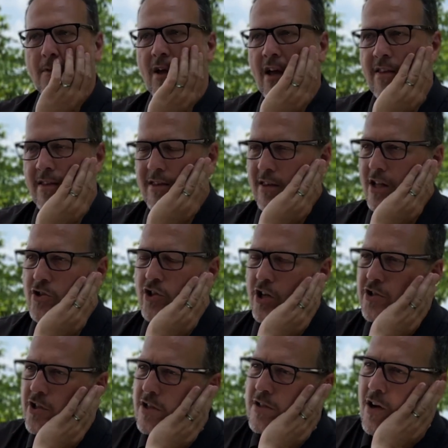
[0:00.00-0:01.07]
And they
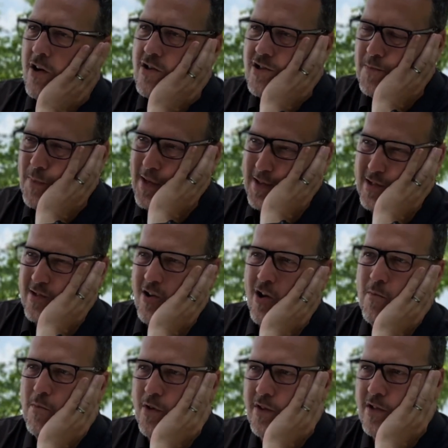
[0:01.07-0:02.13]
judge guitars by the
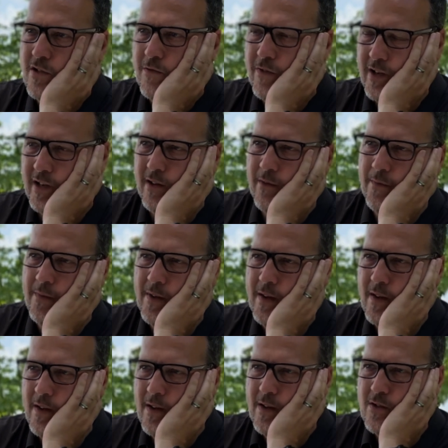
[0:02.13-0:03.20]
songbook that's written,
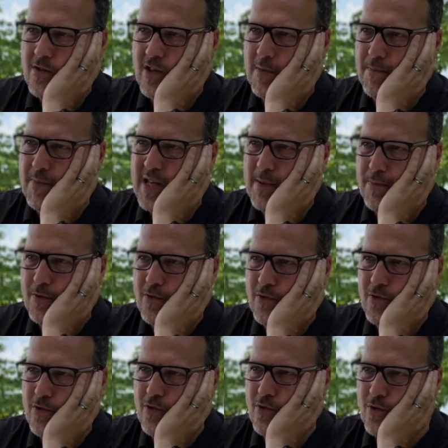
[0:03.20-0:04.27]
so that
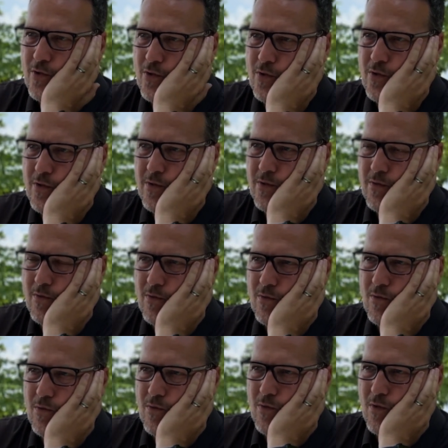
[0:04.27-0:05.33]
people who
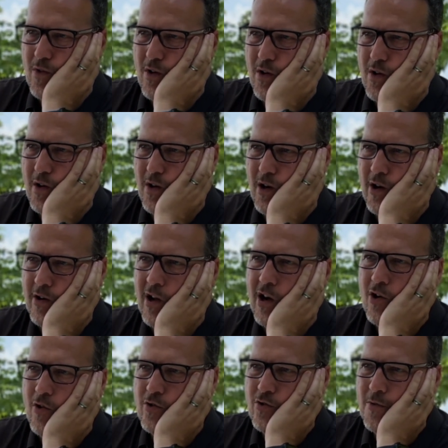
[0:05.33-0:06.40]
are
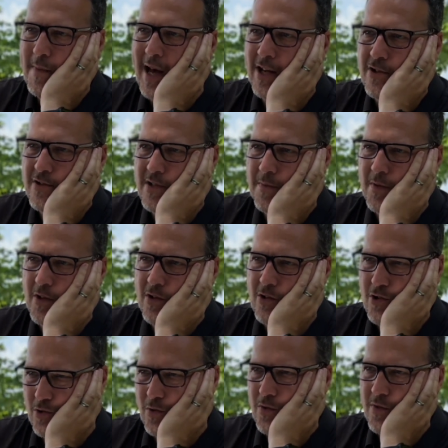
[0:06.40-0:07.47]
not going to imagine something
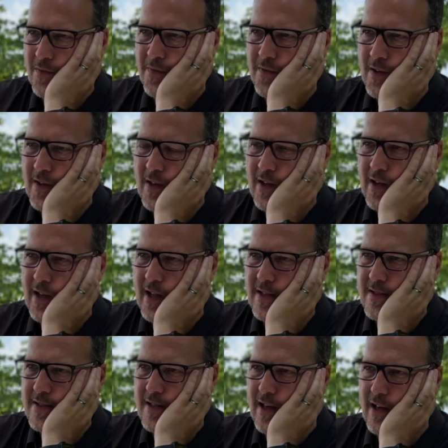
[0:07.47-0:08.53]
new
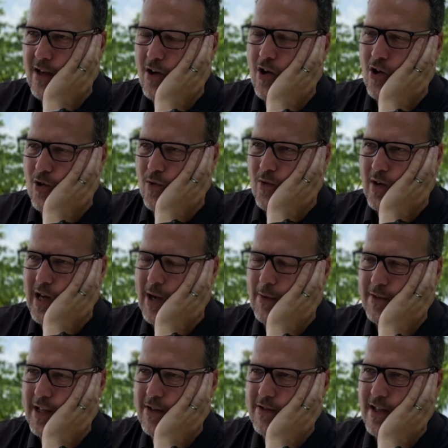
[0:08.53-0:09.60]
can say, oh, I
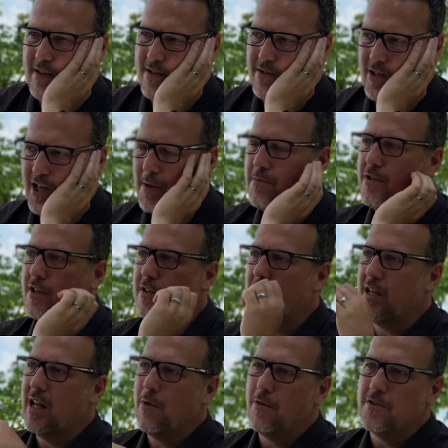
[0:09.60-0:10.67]
will now take this object
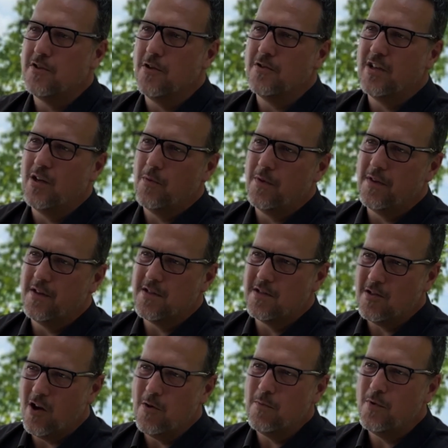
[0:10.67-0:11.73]
and I will associate it with this
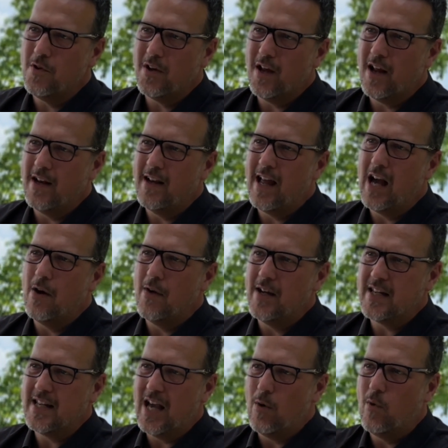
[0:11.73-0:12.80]
songbook, and now I
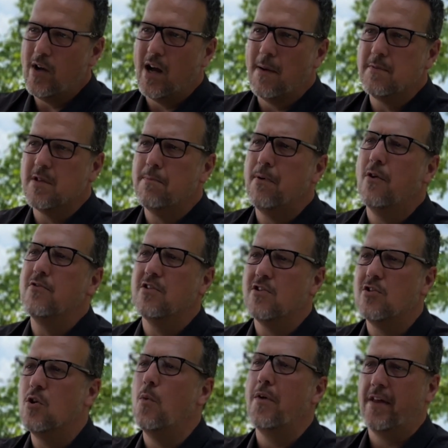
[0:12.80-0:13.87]
get what I'm supposed to
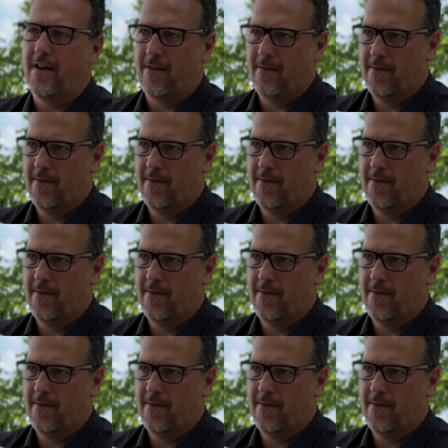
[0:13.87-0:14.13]
do with it.